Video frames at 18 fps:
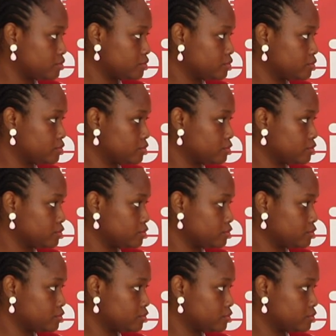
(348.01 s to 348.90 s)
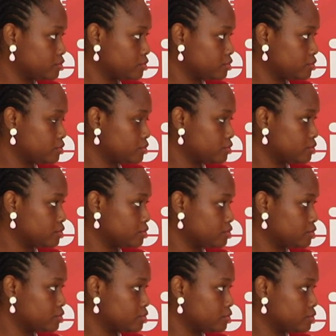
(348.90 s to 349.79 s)

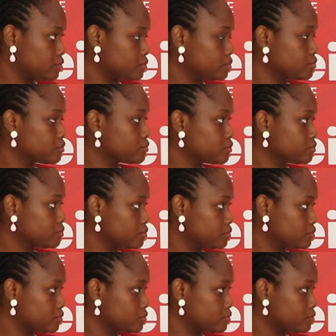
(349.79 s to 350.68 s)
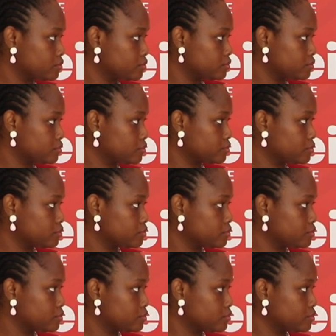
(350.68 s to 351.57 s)

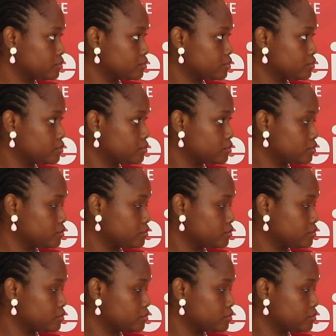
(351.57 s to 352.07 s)
[no speech]